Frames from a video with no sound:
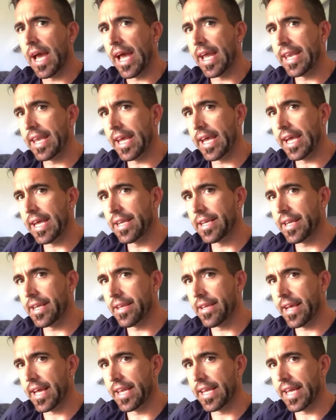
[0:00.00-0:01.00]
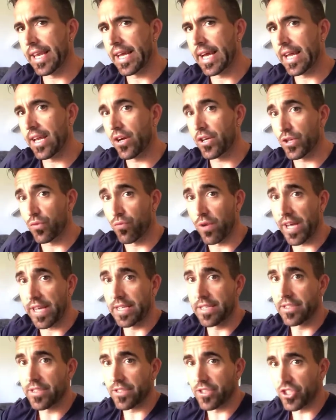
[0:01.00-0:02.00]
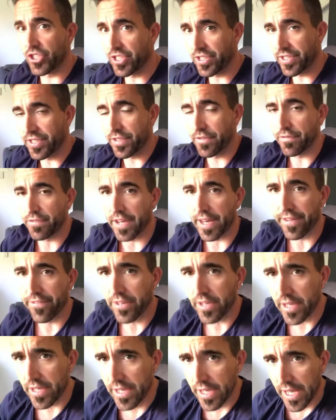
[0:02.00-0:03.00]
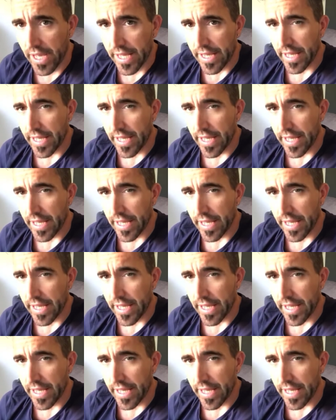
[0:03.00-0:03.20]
and then like your runners just in front of it,